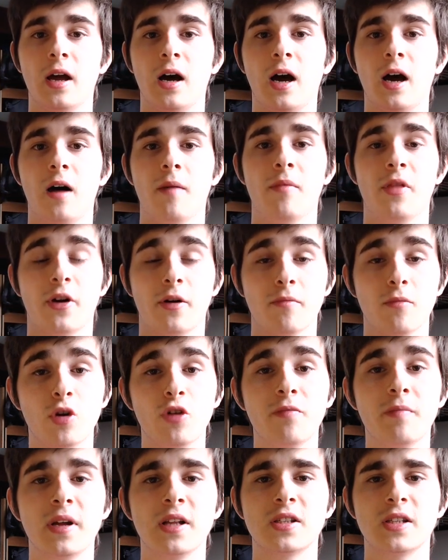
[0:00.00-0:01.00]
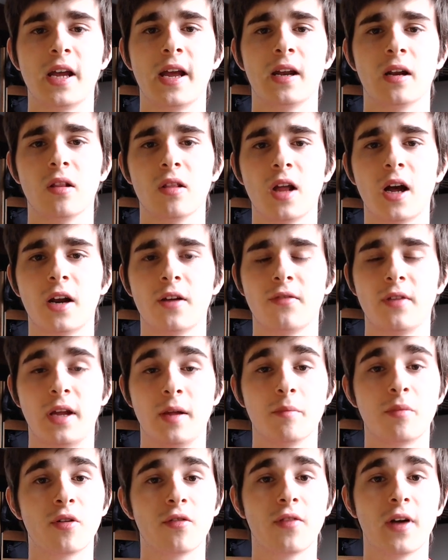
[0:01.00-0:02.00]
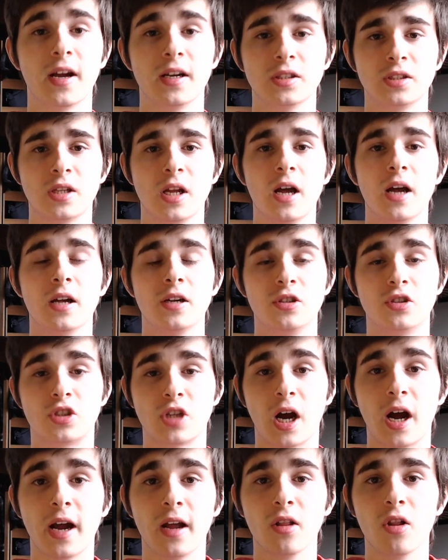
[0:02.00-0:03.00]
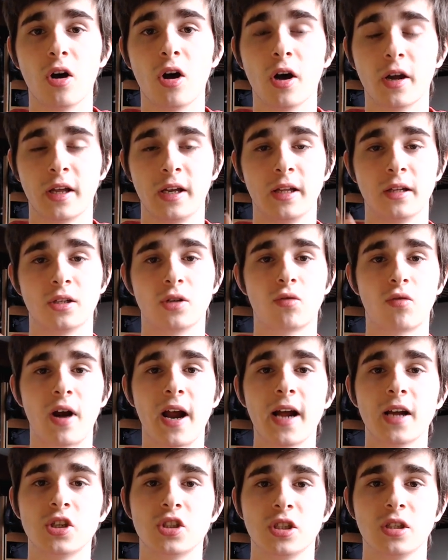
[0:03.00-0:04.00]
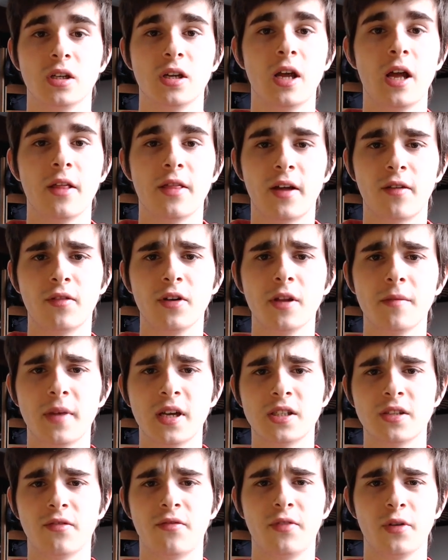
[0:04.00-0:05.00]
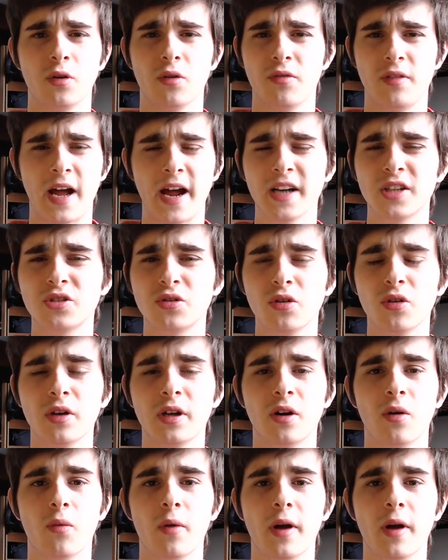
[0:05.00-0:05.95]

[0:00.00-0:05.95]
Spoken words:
their movements and a lot of improvised dialogue and interaction that really makes it feel natural in a way